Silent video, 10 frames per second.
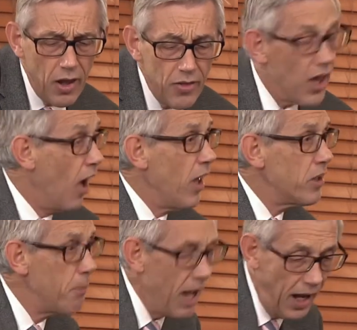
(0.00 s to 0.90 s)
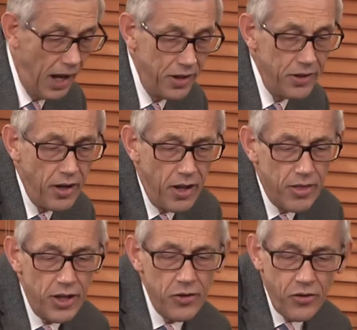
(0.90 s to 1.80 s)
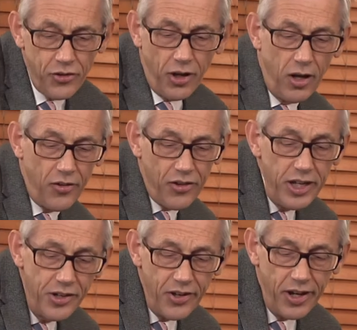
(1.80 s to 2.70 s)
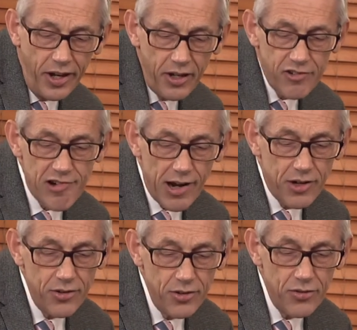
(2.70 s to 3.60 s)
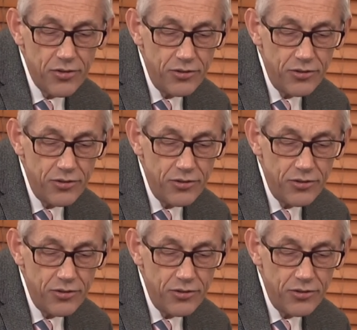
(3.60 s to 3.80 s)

The Iron Man then starts eating tractors,